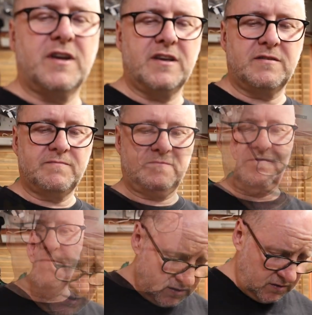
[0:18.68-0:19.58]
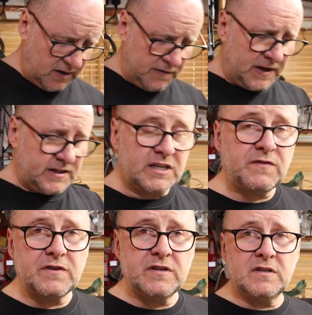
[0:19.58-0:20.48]
iron. So I've had this
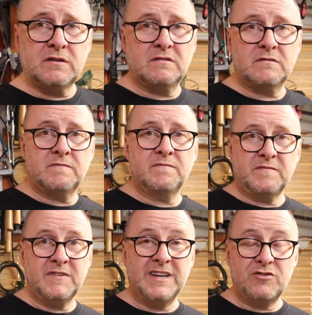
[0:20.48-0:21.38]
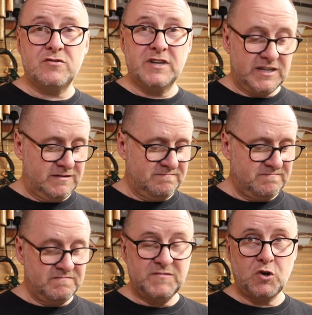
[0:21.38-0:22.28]
for, for literally
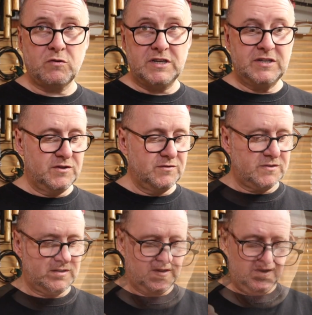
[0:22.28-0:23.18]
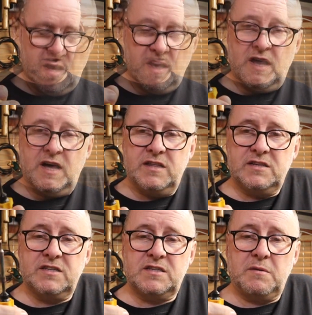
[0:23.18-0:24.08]
donkey's years. Uh,
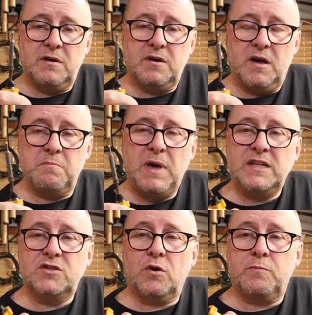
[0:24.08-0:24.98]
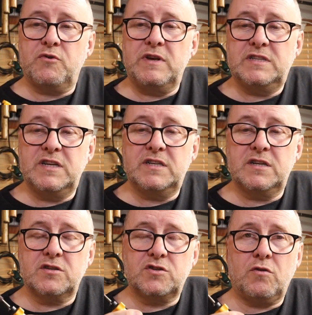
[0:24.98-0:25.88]
this is a, a mains
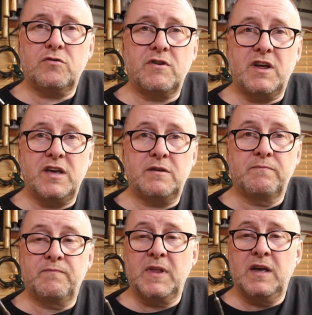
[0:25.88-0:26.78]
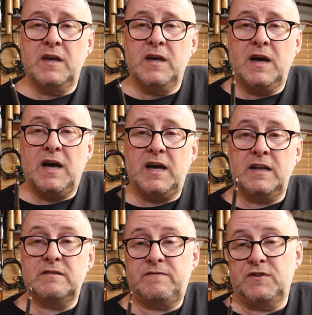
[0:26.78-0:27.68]
operated soldering iron
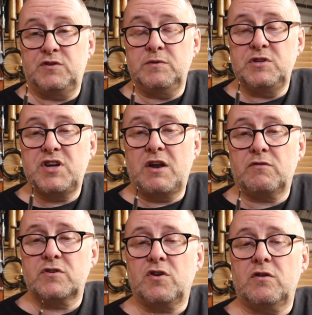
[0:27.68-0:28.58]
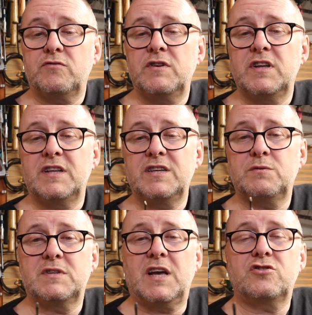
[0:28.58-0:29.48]
and for doing general soldering this
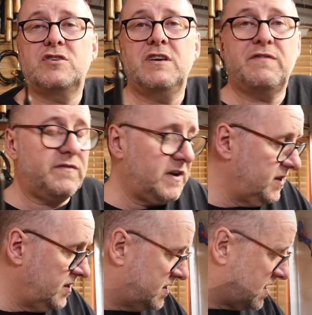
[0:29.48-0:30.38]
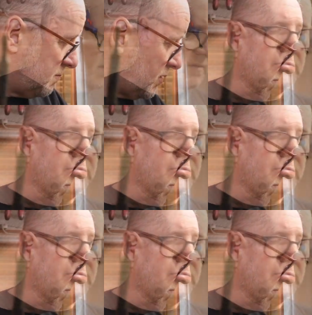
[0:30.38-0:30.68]
was actually a fine tip